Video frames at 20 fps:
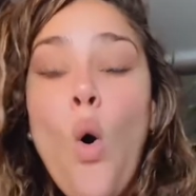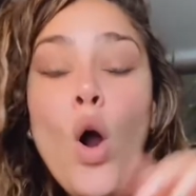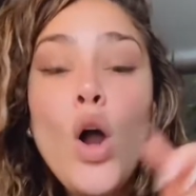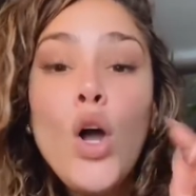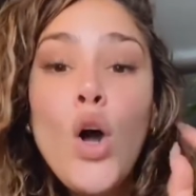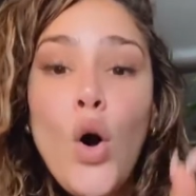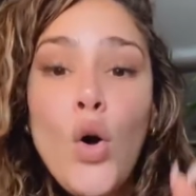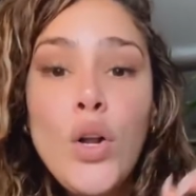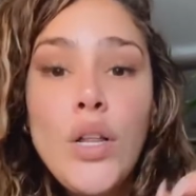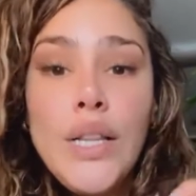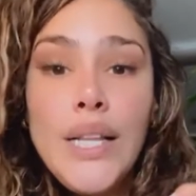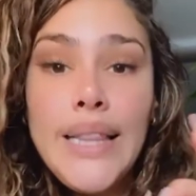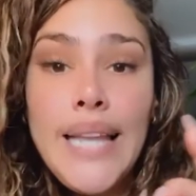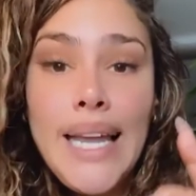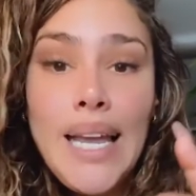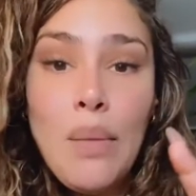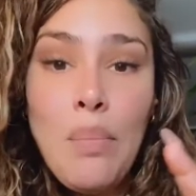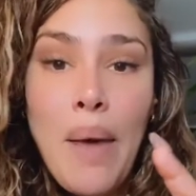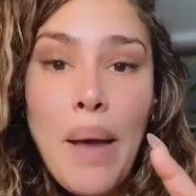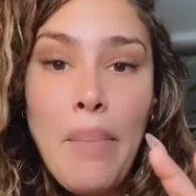Or go to the
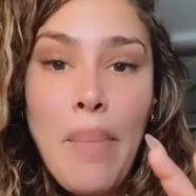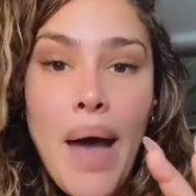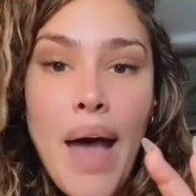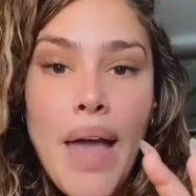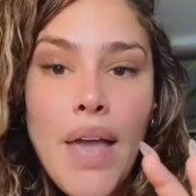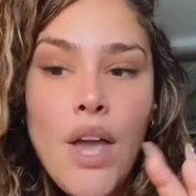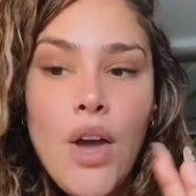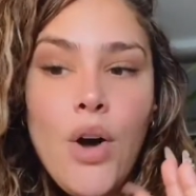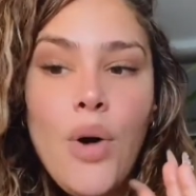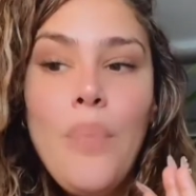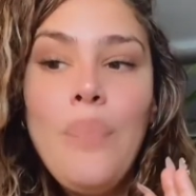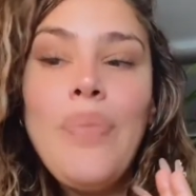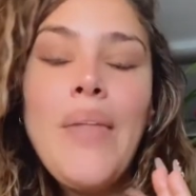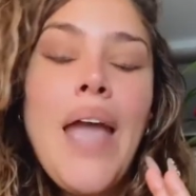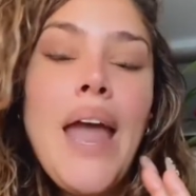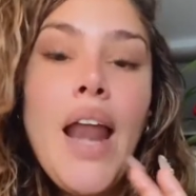link in my bio.